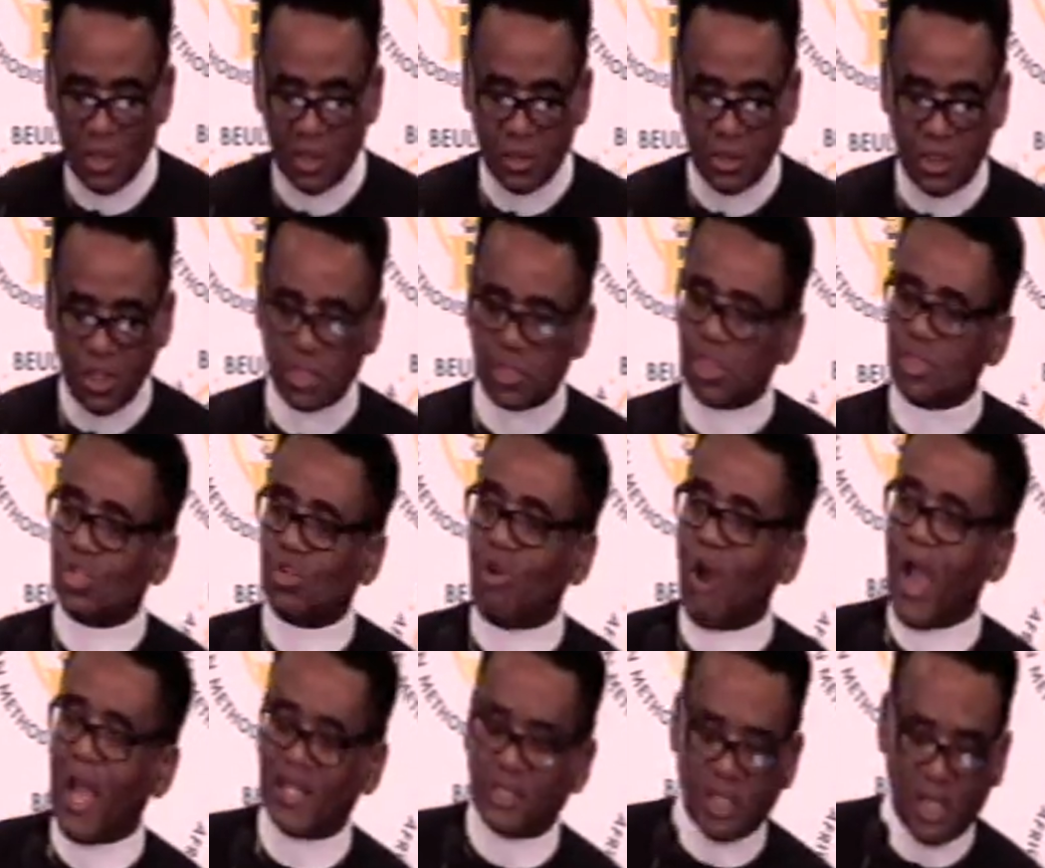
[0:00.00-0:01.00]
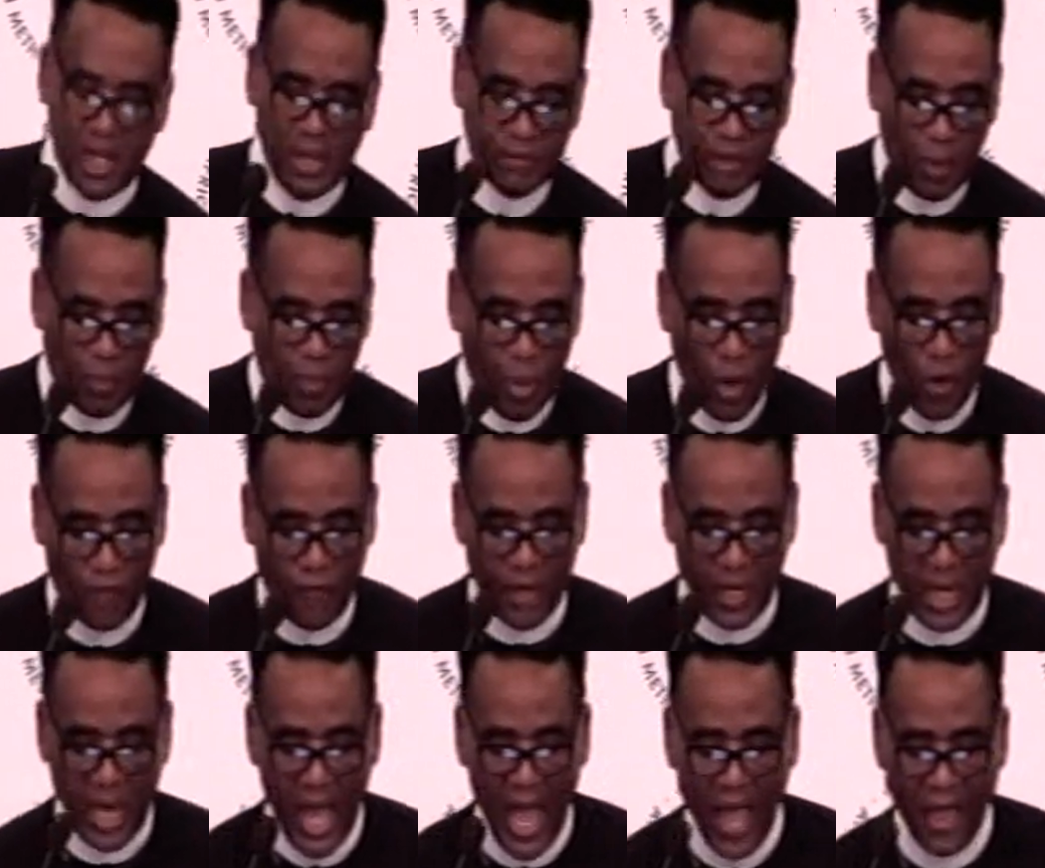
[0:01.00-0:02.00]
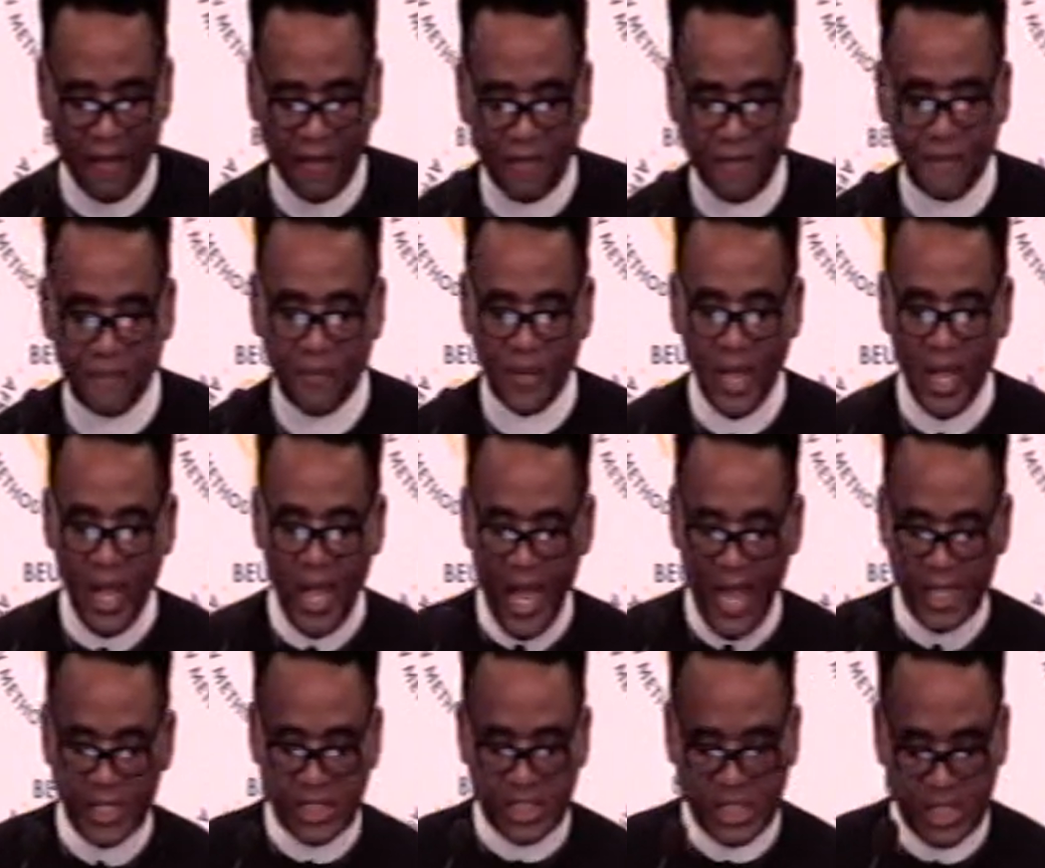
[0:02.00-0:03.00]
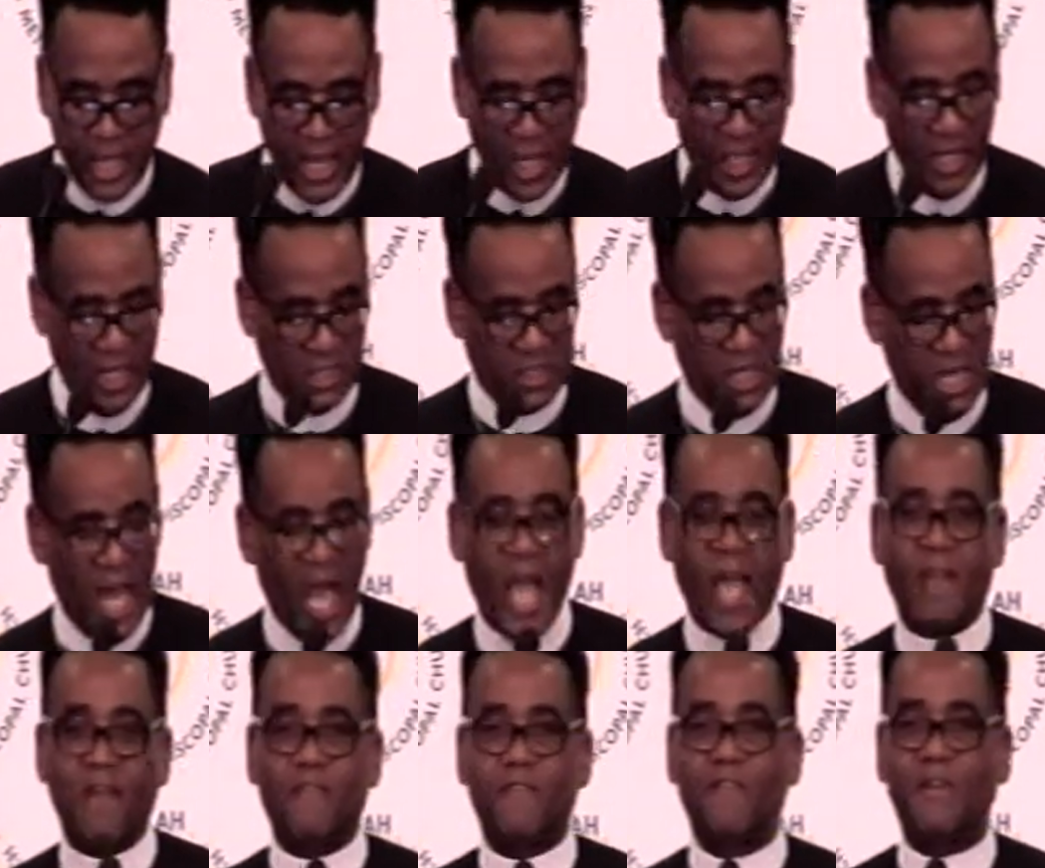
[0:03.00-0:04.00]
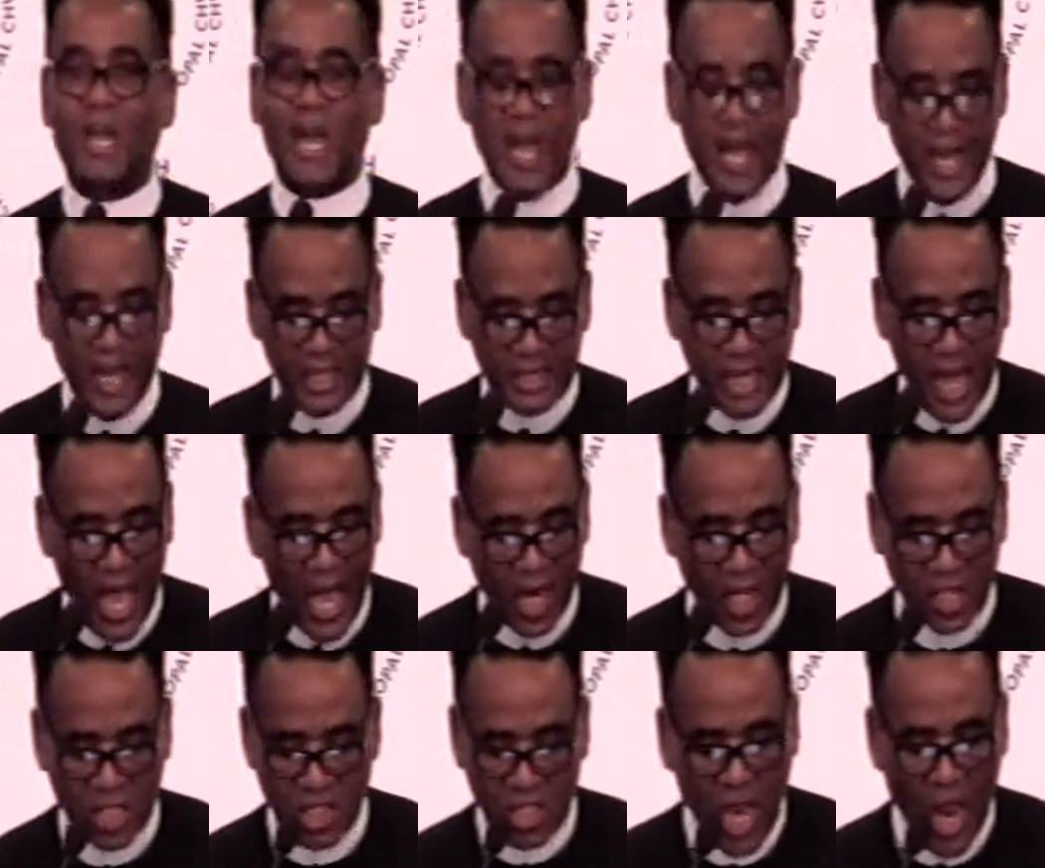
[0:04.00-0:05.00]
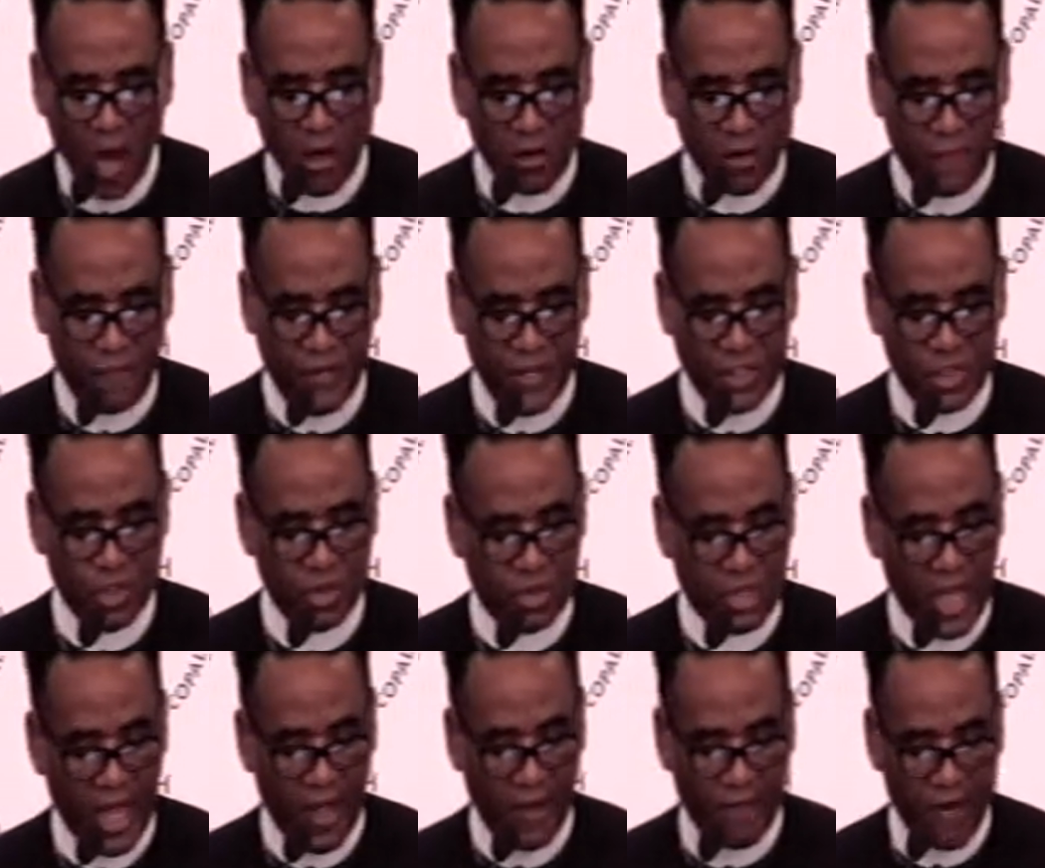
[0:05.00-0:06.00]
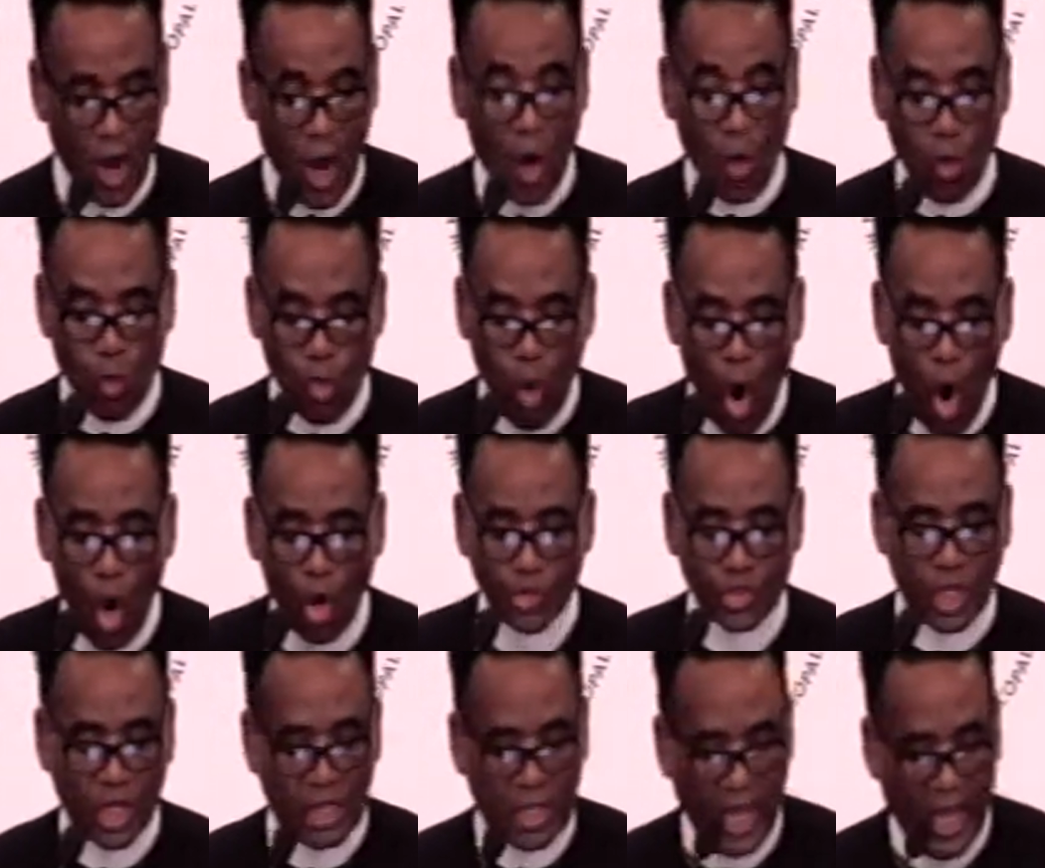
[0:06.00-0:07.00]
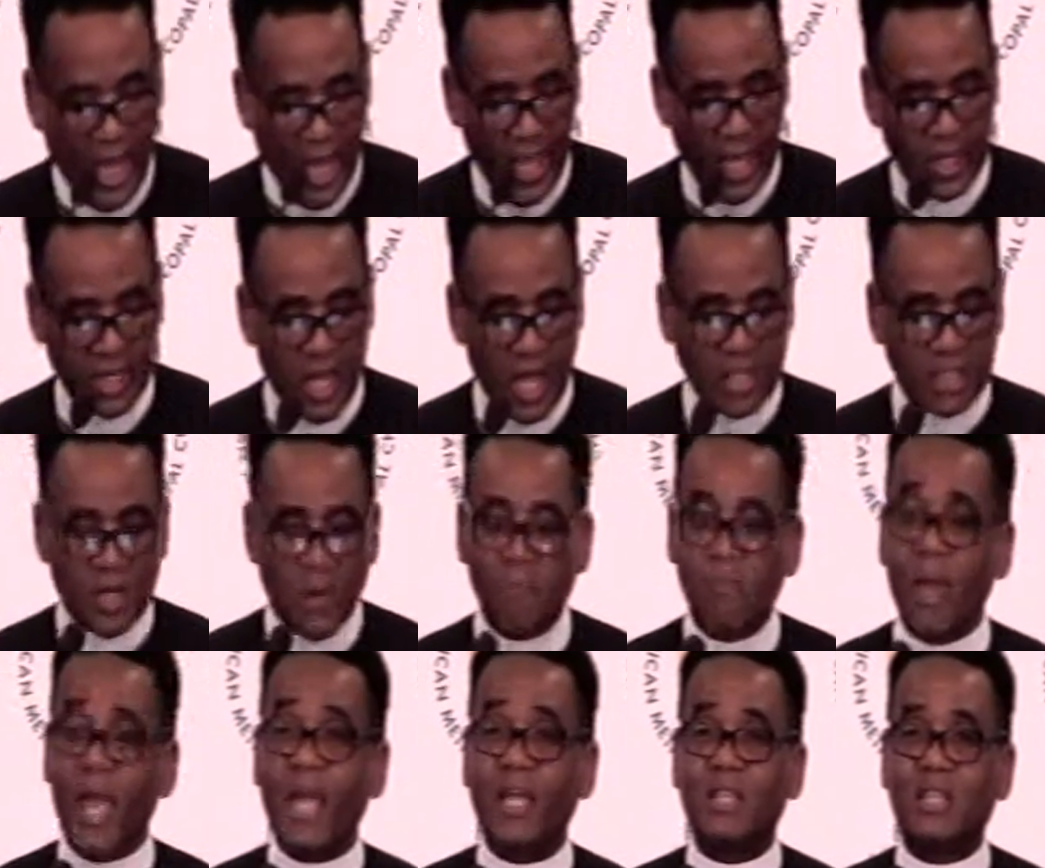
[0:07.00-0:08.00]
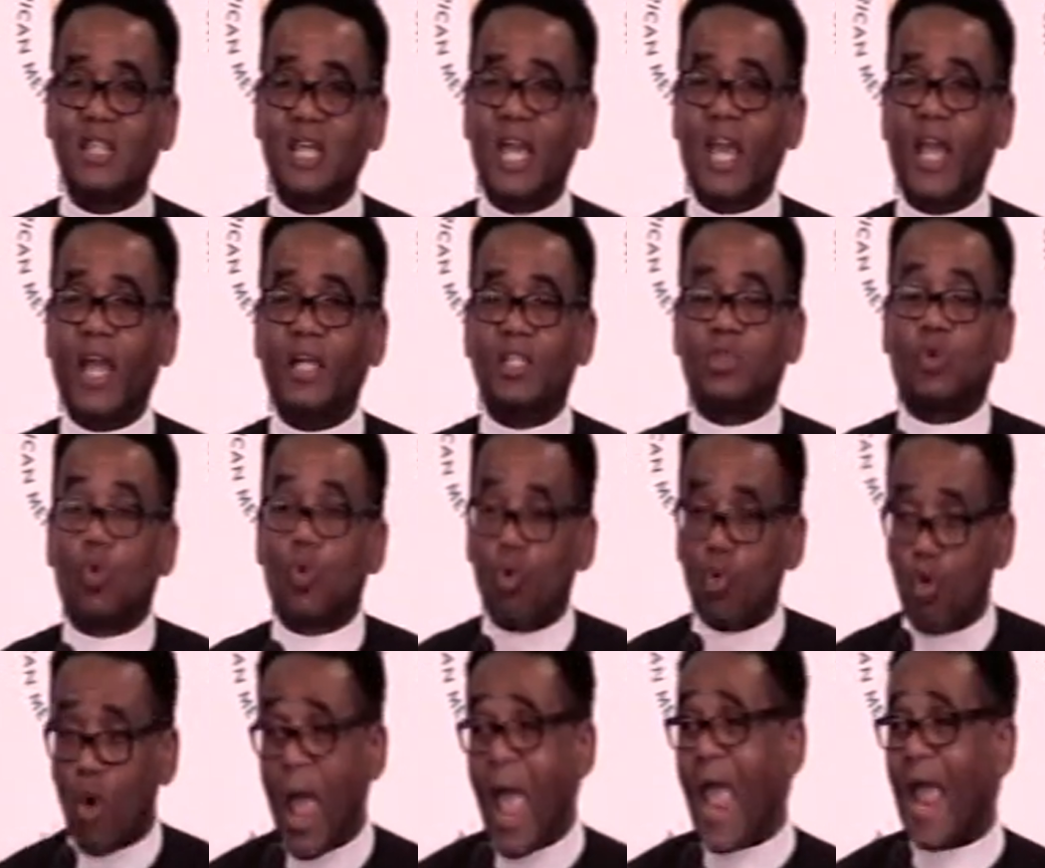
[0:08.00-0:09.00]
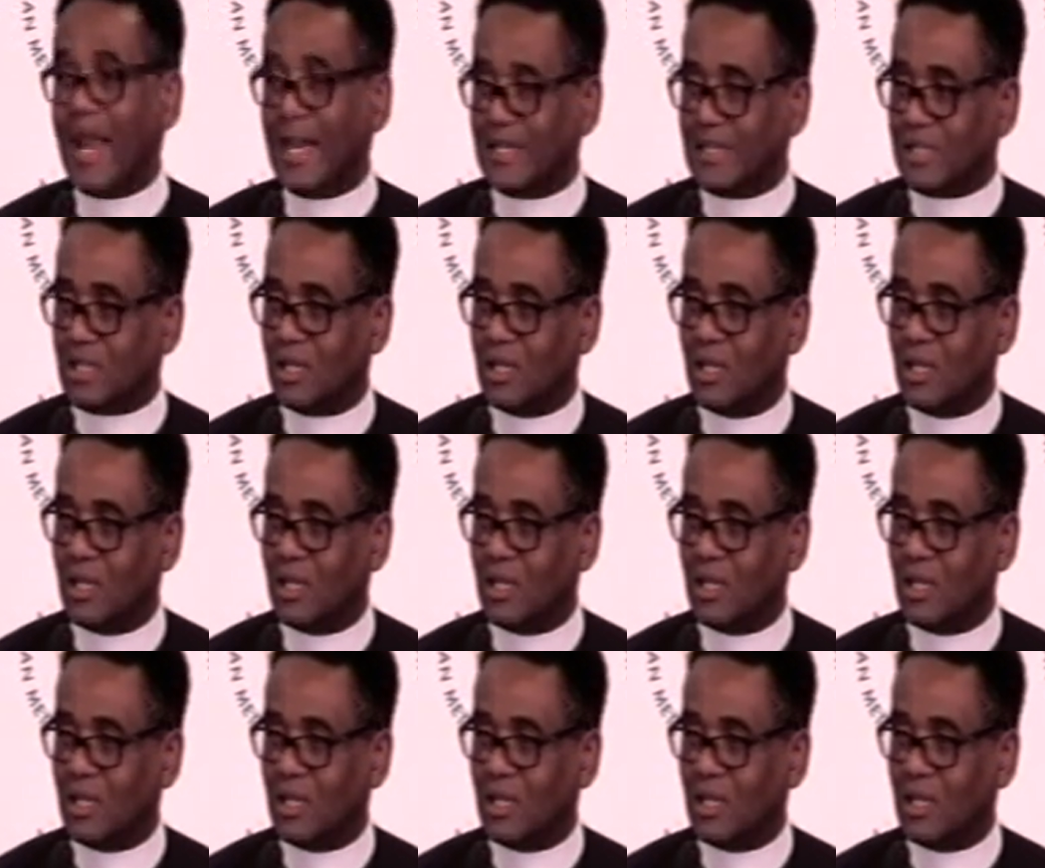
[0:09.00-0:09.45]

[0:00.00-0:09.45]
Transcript: Jesus Christ lived a perfect life, a sinless life. He died a sacrificial death, rose again to make things right